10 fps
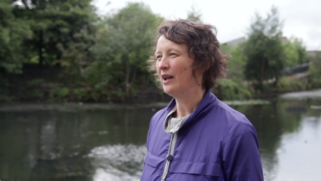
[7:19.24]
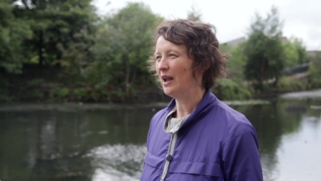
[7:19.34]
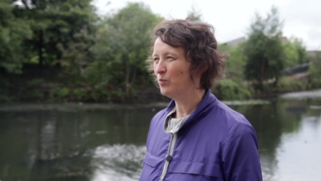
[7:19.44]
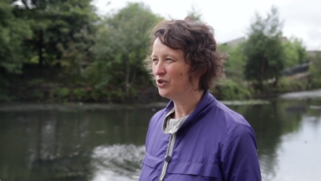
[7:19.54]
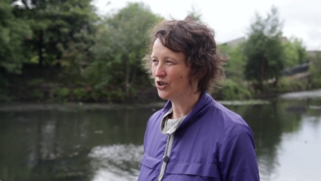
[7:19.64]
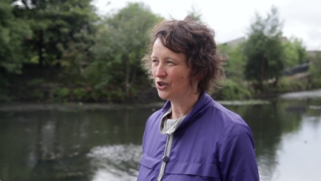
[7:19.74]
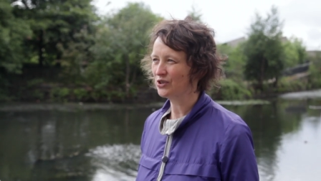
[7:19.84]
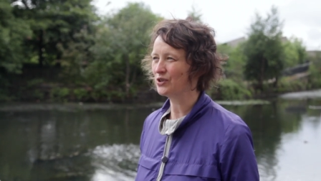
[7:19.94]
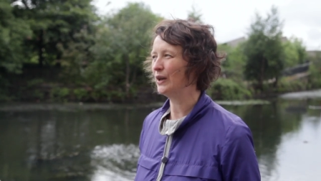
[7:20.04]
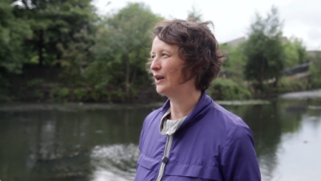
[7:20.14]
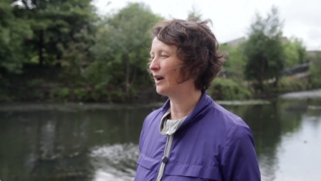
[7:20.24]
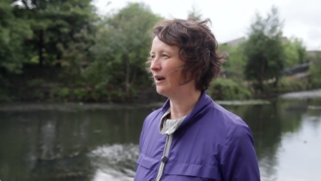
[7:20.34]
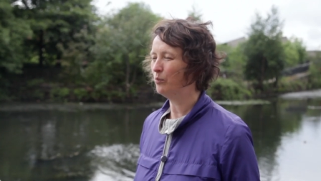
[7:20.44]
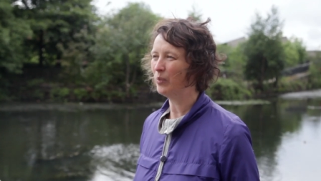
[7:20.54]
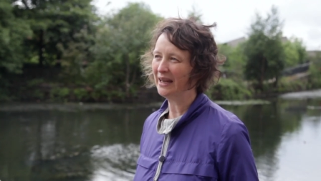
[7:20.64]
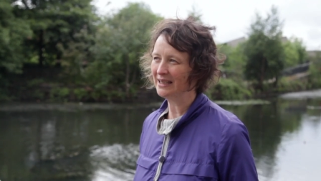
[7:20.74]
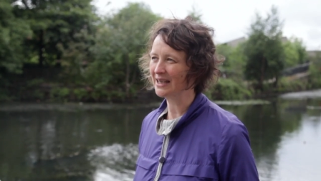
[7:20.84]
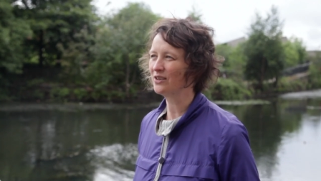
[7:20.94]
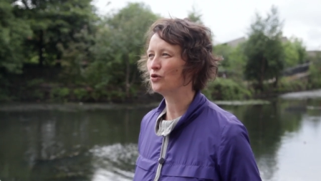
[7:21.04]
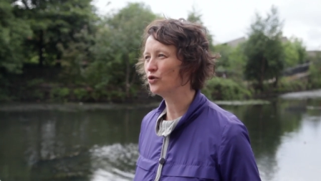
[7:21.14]
images like
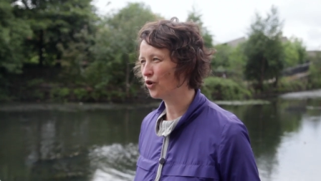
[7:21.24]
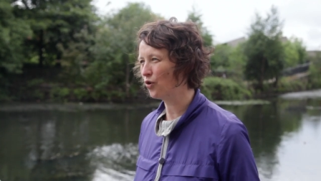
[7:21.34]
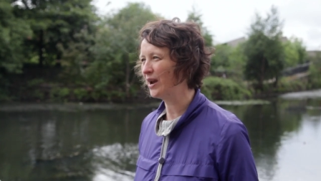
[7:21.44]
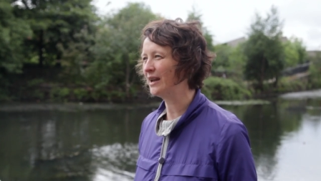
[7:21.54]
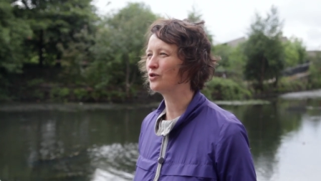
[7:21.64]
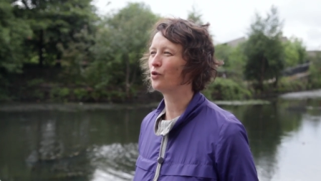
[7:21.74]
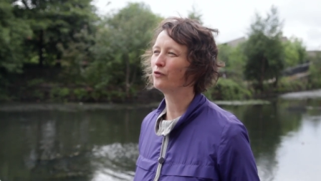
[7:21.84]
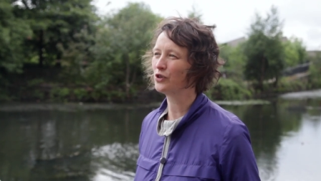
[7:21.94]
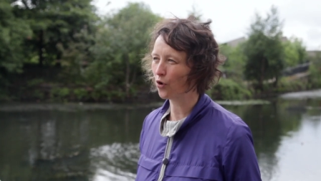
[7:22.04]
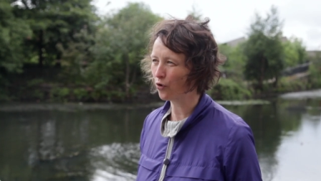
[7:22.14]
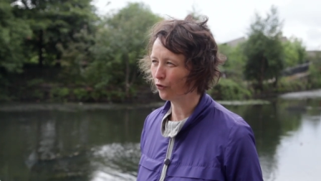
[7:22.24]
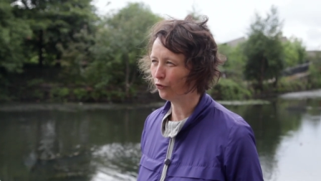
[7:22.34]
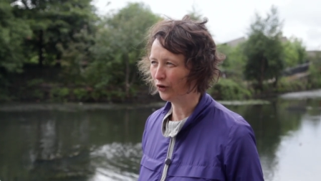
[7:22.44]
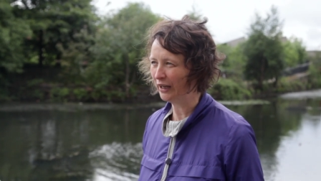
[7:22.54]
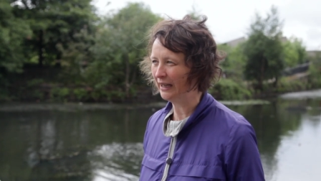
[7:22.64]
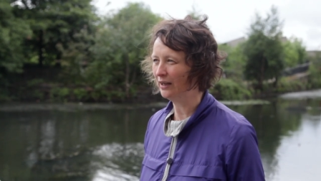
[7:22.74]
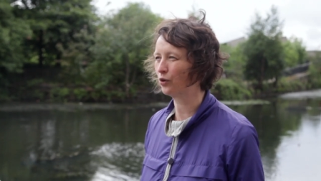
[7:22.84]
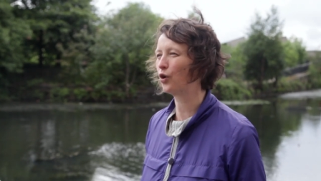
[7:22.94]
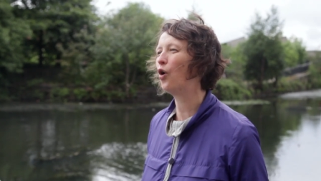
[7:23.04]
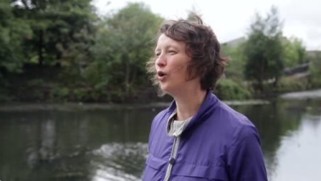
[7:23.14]
paintings or drawings or photography or
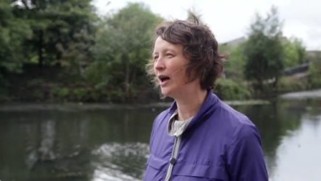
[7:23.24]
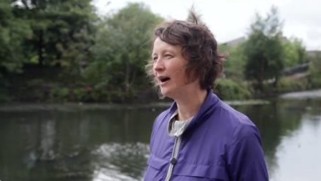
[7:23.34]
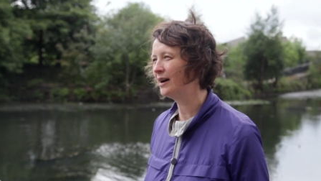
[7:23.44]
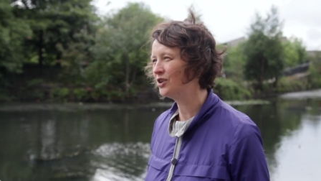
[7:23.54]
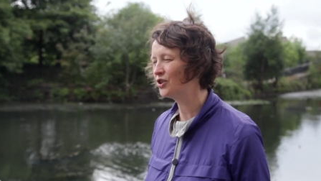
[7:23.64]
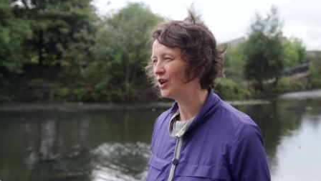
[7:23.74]
collage.